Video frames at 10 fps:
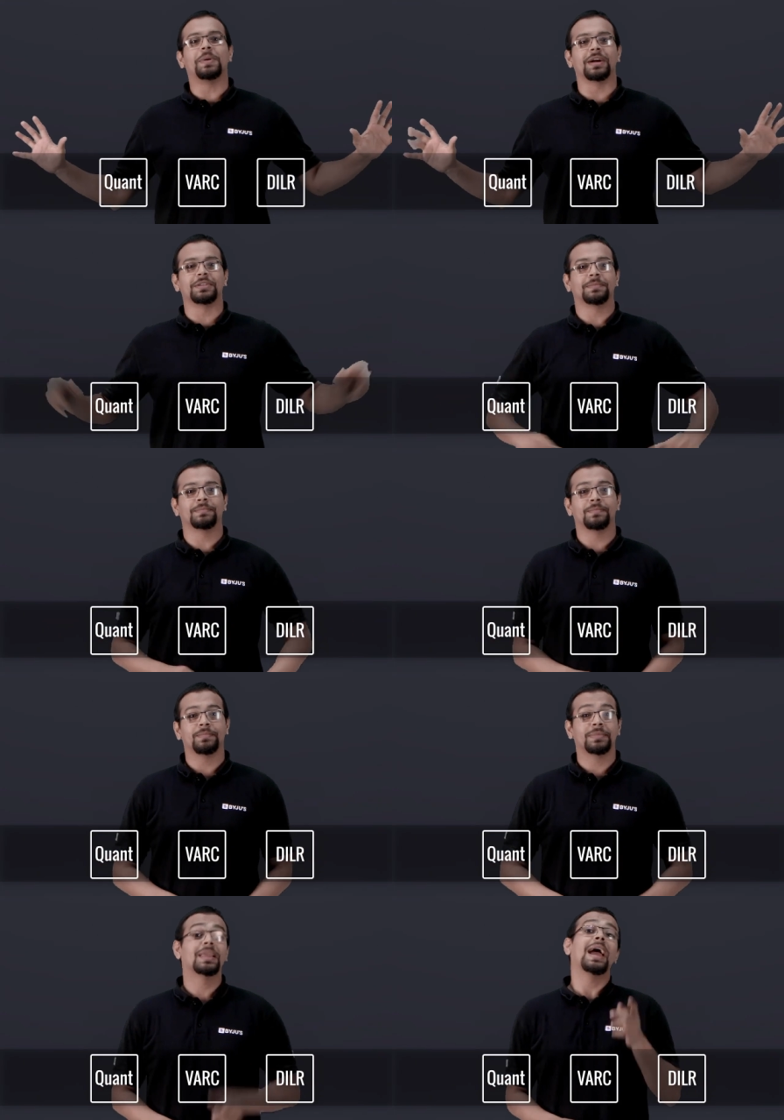apart
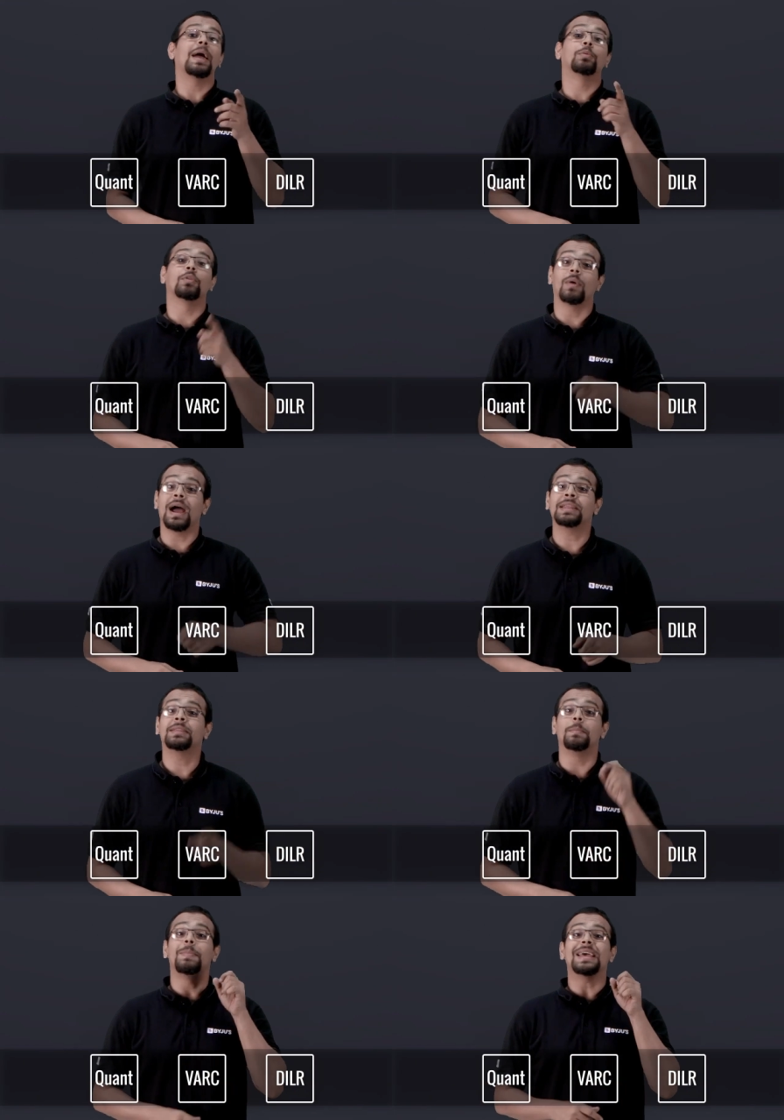and provide
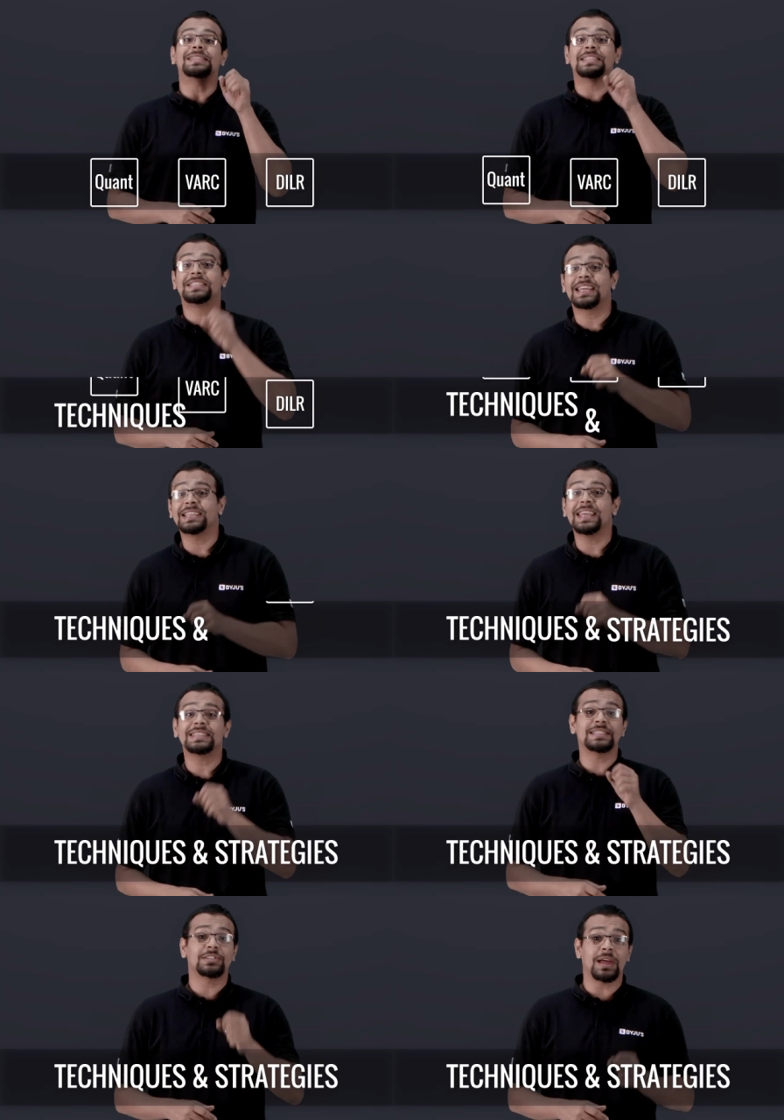the best
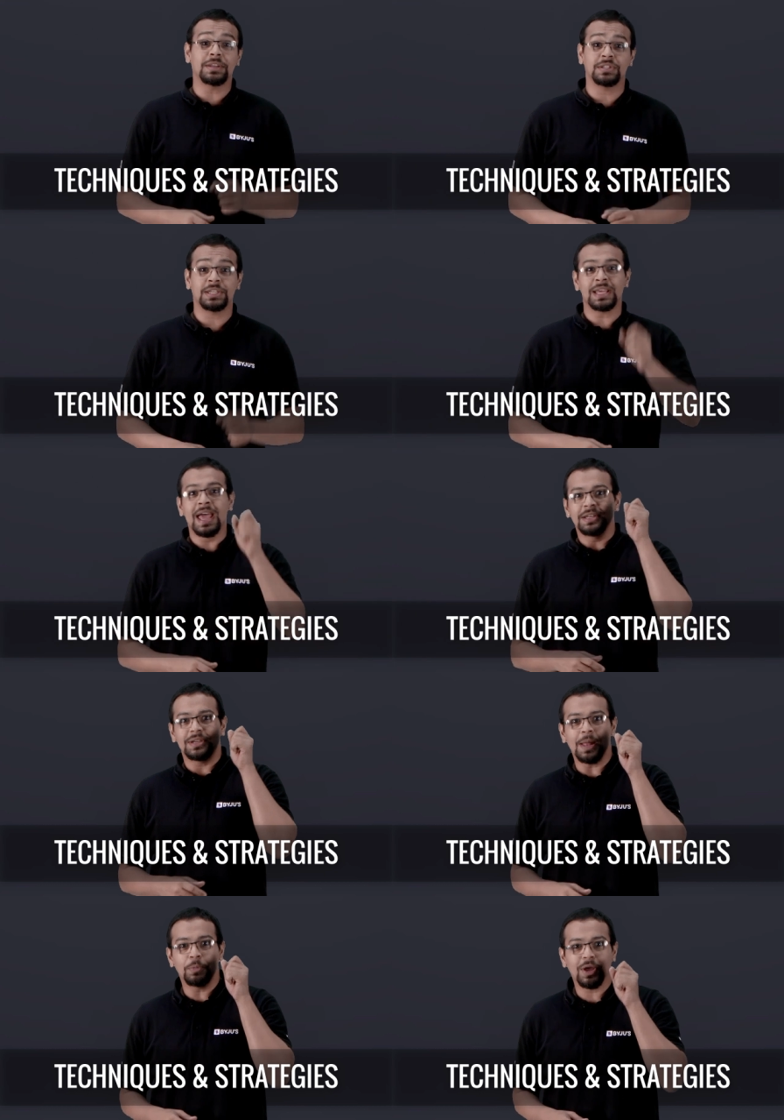techniques and strategies
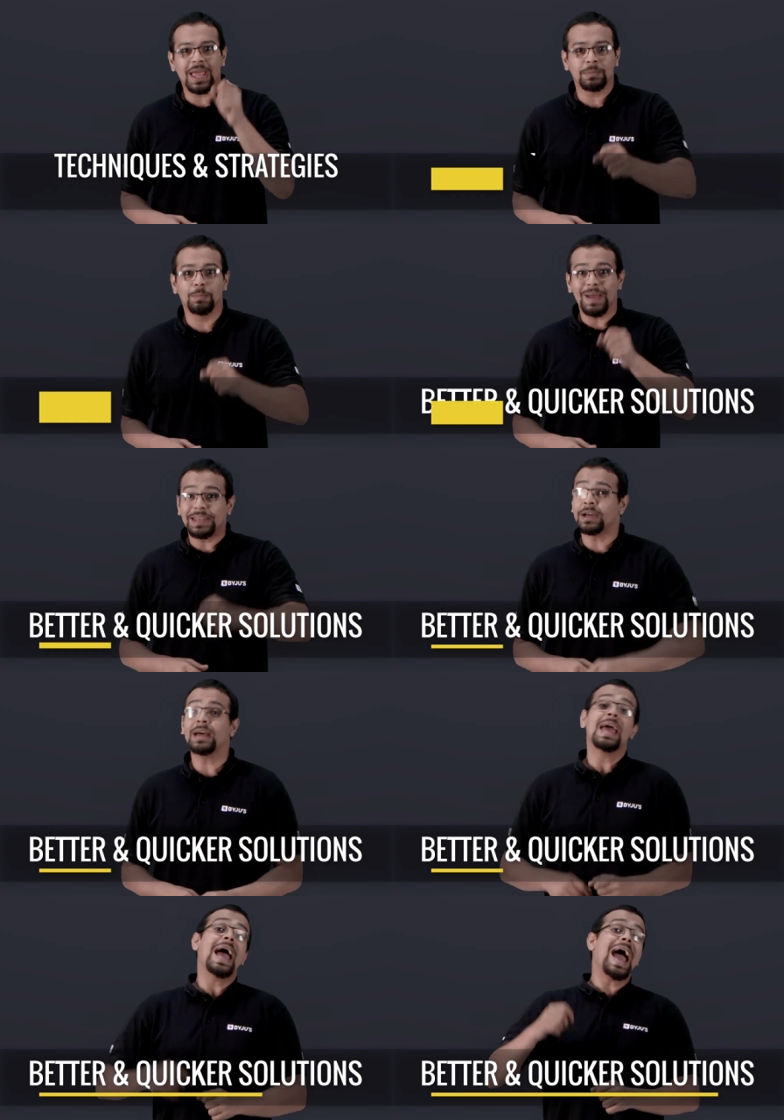to help you get better
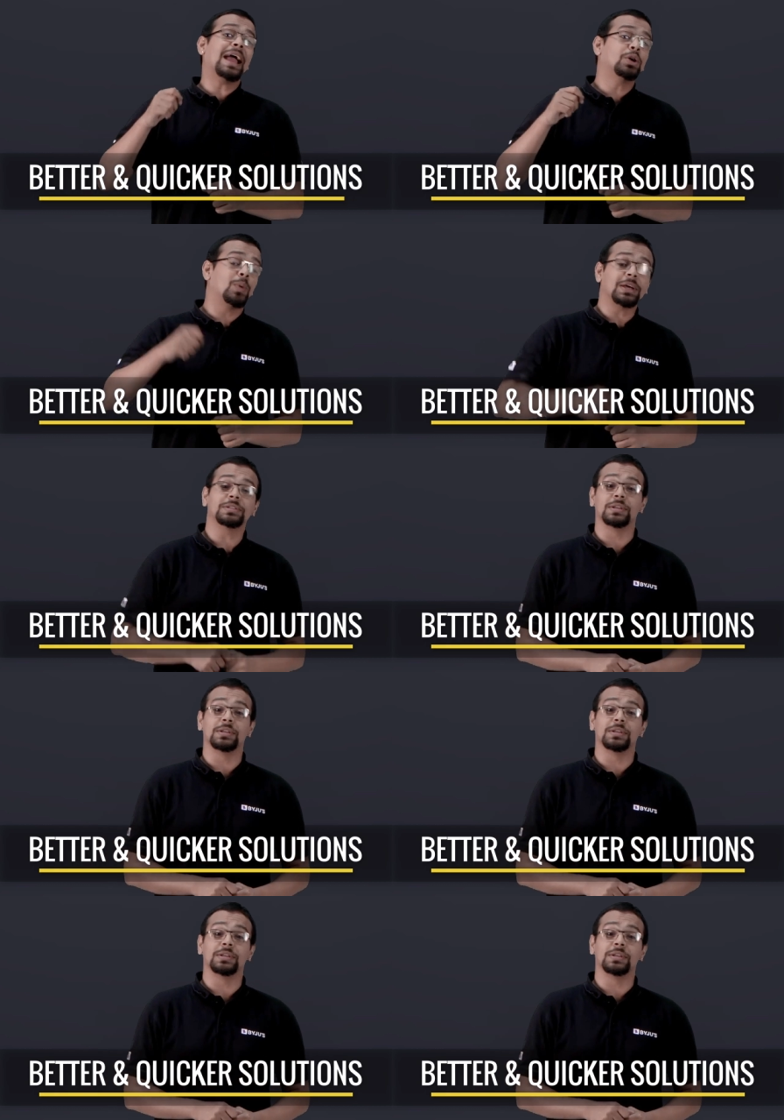and quicker